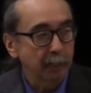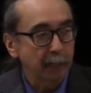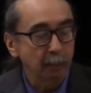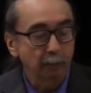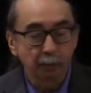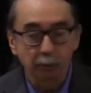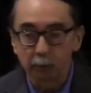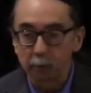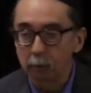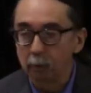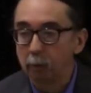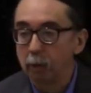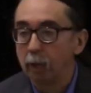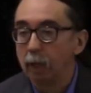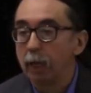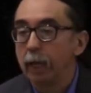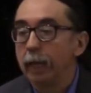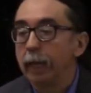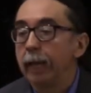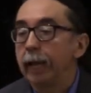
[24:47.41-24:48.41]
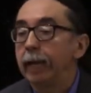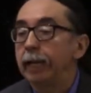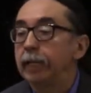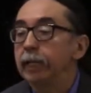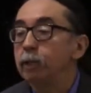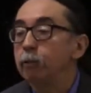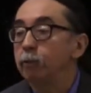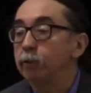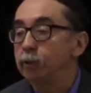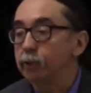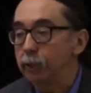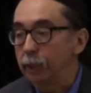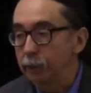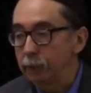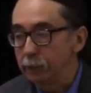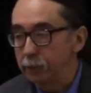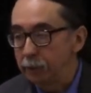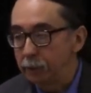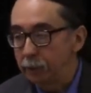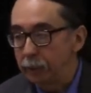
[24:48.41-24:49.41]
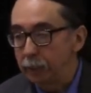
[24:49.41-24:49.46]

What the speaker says: Council. And he was sentenced